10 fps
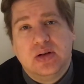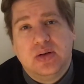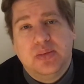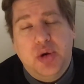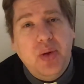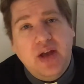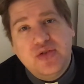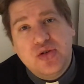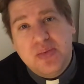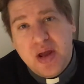But we have
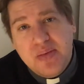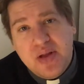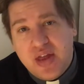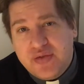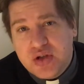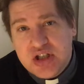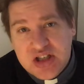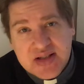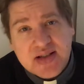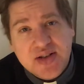to remember that for
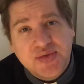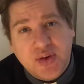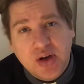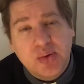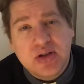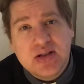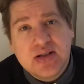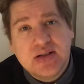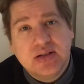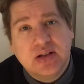Jesus'
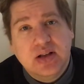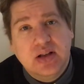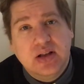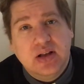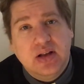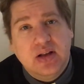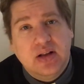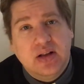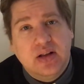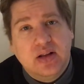followers,
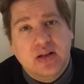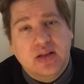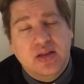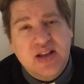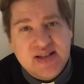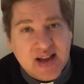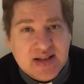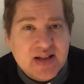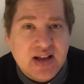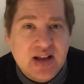this
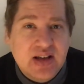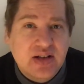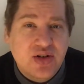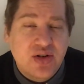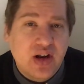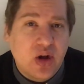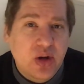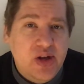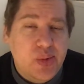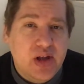Saturday during
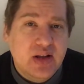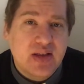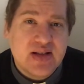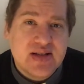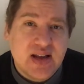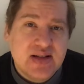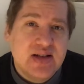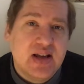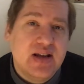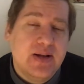Holy Week, this
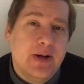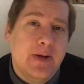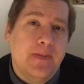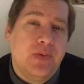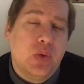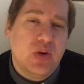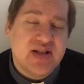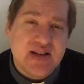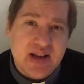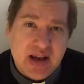Saturday was
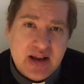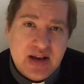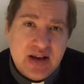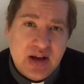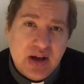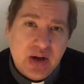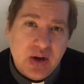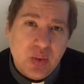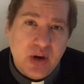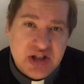the day
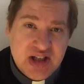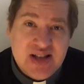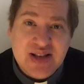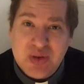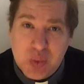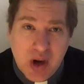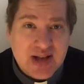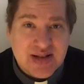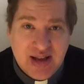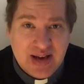when Jesus
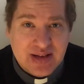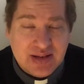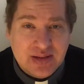was dead.